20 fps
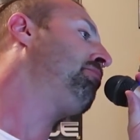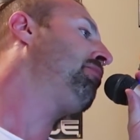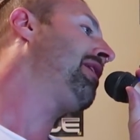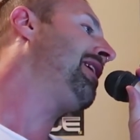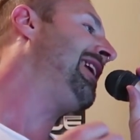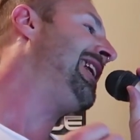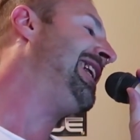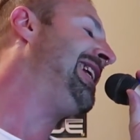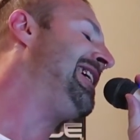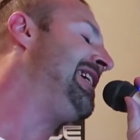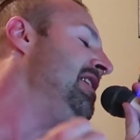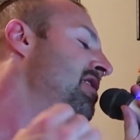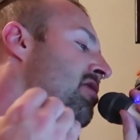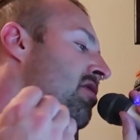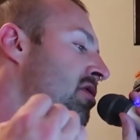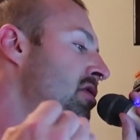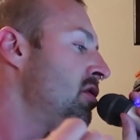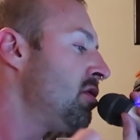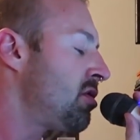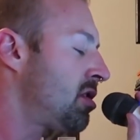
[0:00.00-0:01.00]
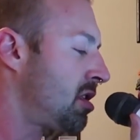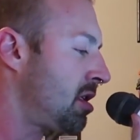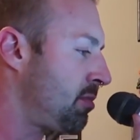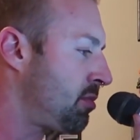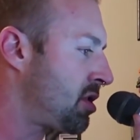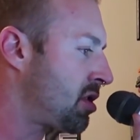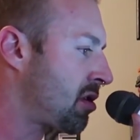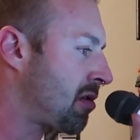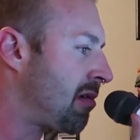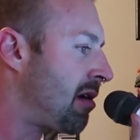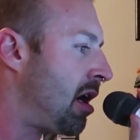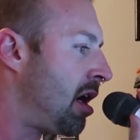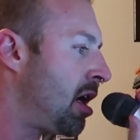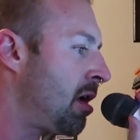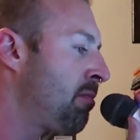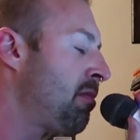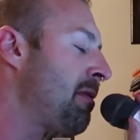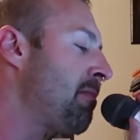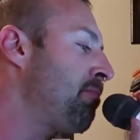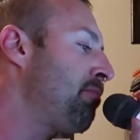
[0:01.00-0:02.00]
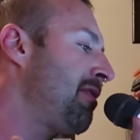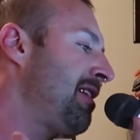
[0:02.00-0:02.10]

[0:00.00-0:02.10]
please do subscribe.